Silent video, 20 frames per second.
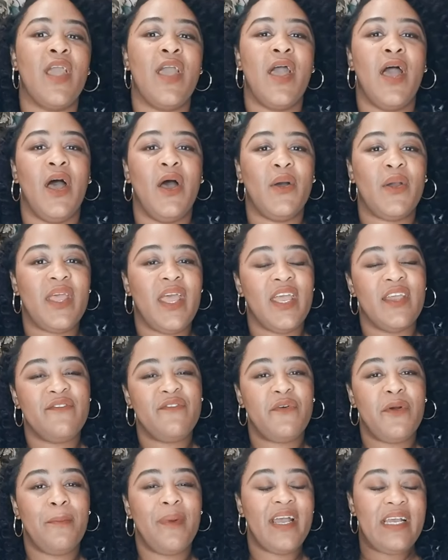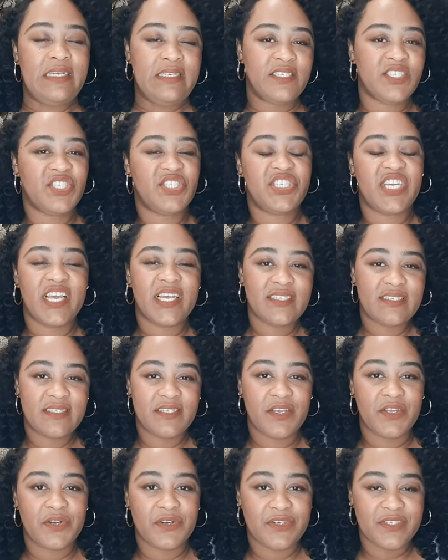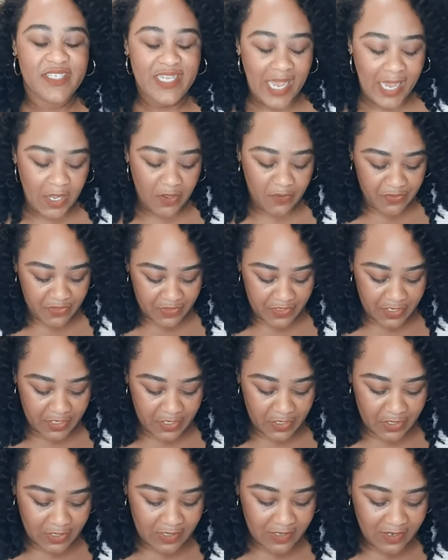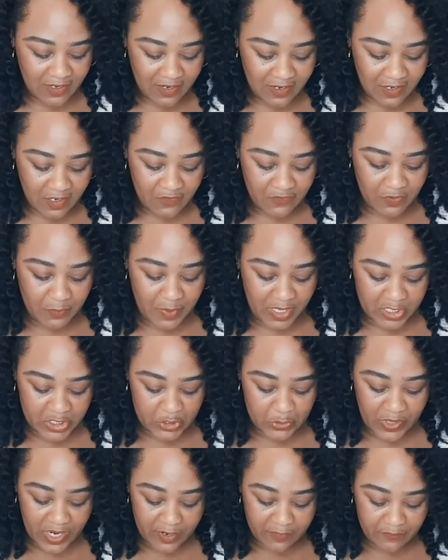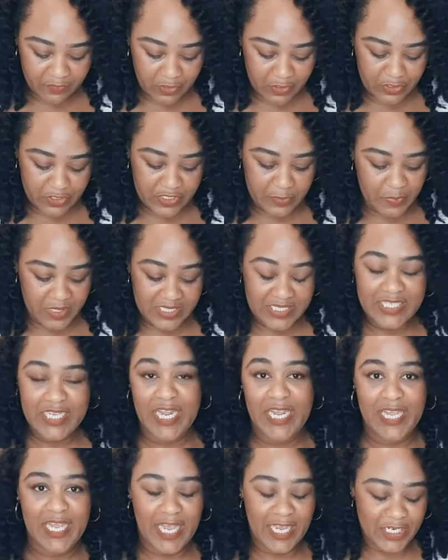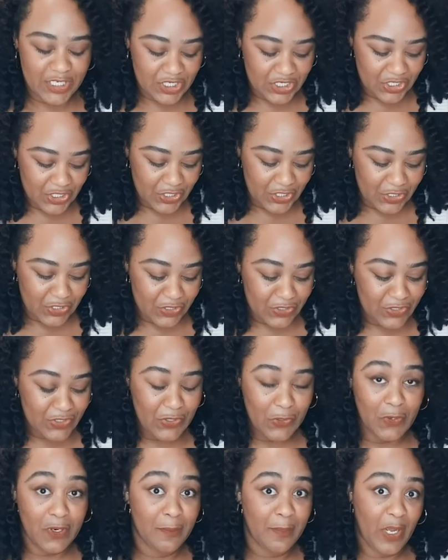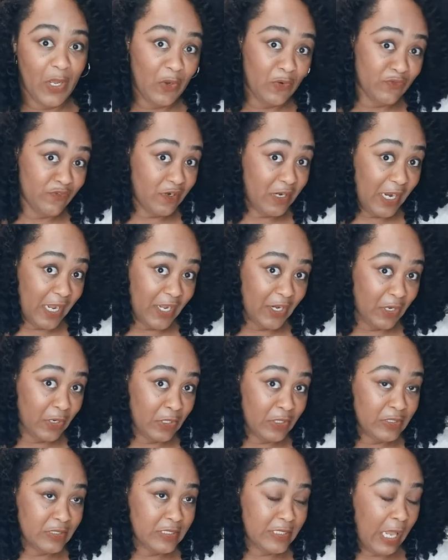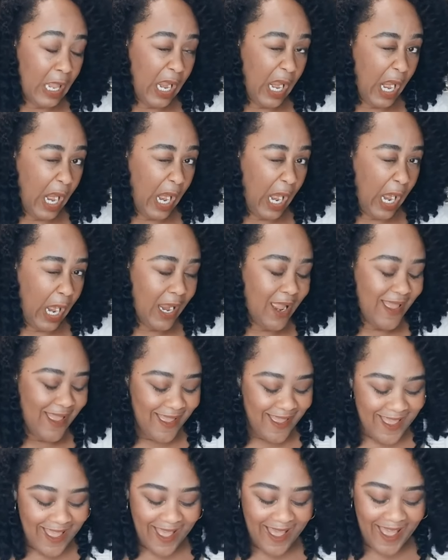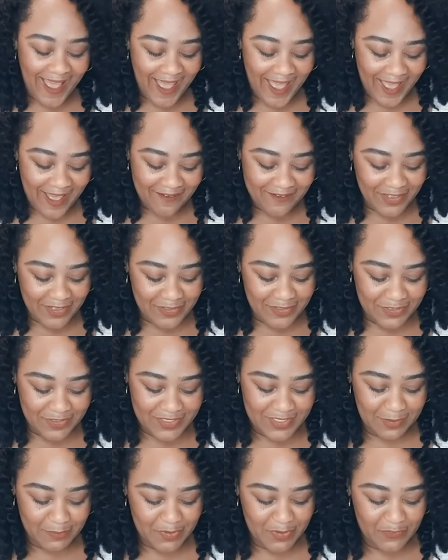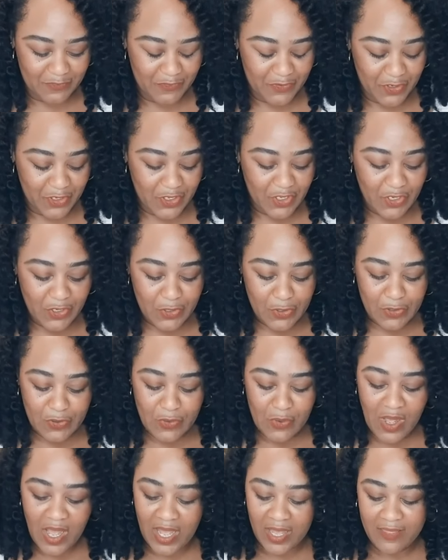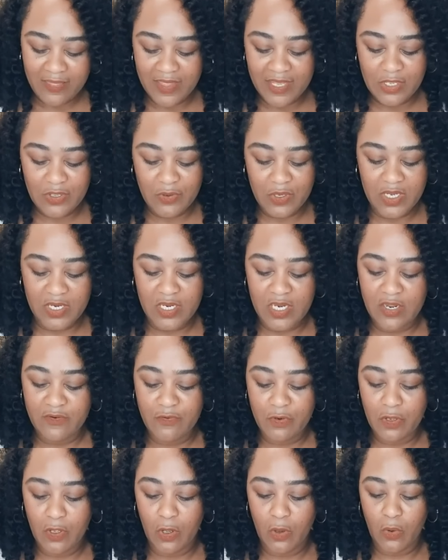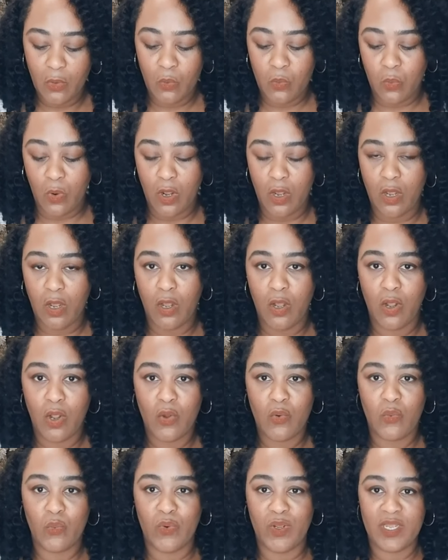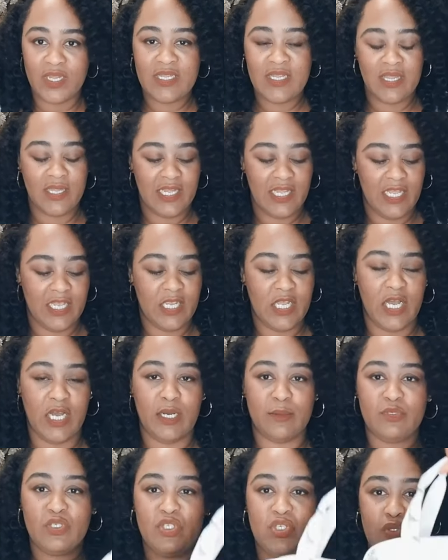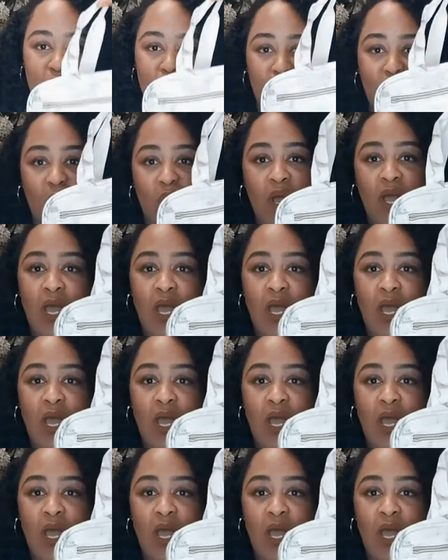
Okay, for my jet setters out there, for my travelers, my staycationers, or my overnighters, I have a little something for you. I think you can never go wrong with it comes to